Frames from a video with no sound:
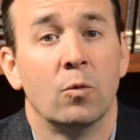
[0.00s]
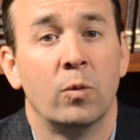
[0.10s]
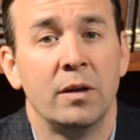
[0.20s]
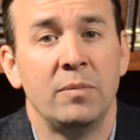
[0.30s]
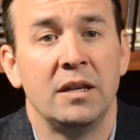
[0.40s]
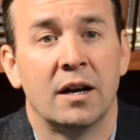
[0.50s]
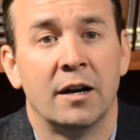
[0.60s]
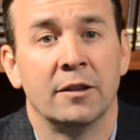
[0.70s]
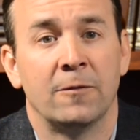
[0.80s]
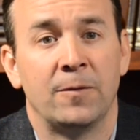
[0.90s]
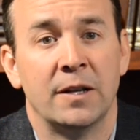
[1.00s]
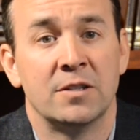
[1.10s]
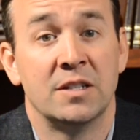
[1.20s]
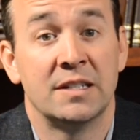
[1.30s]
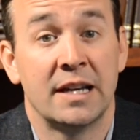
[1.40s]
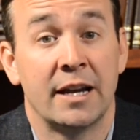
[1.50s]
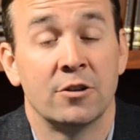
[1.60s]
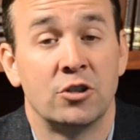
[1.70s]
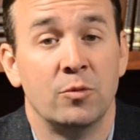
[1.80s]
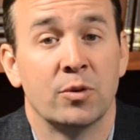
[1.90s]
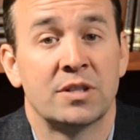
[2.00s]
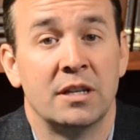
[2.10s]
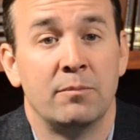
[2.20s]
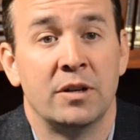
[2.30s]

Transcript: went beyond the Fed's desired 2%